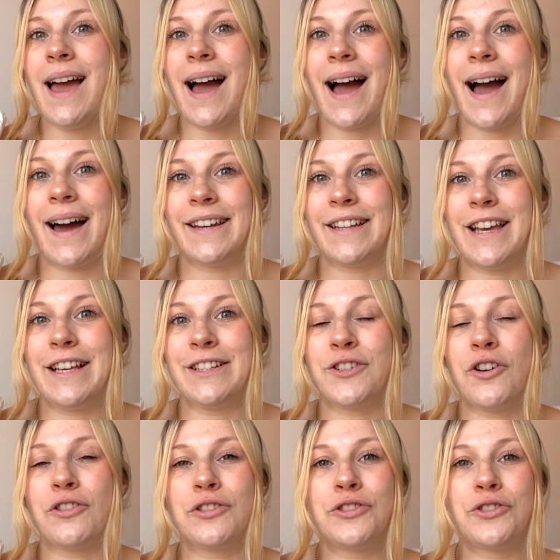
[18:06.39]
and it's
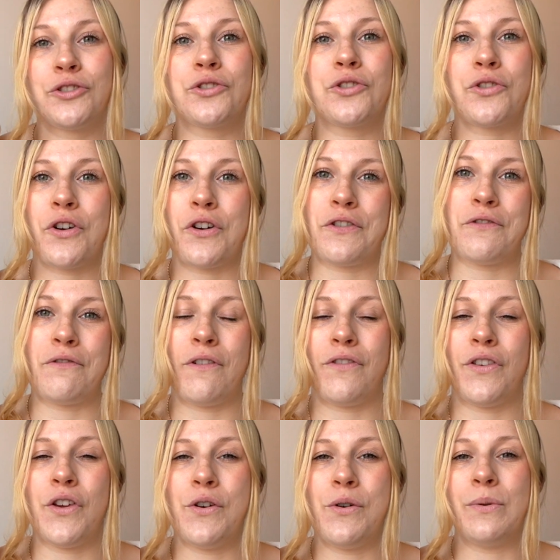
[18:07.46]
got such good
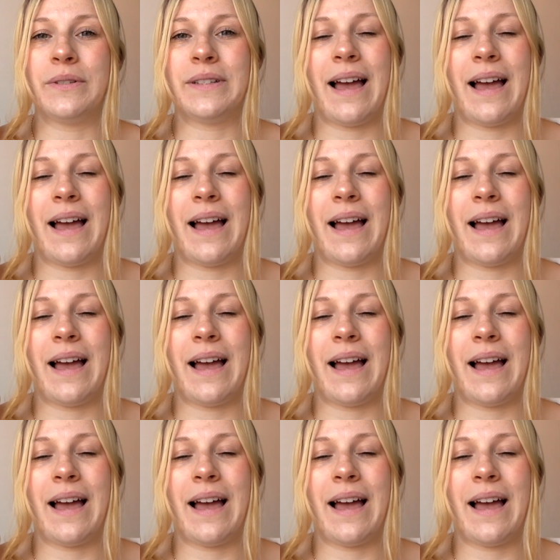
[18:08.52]
reviews.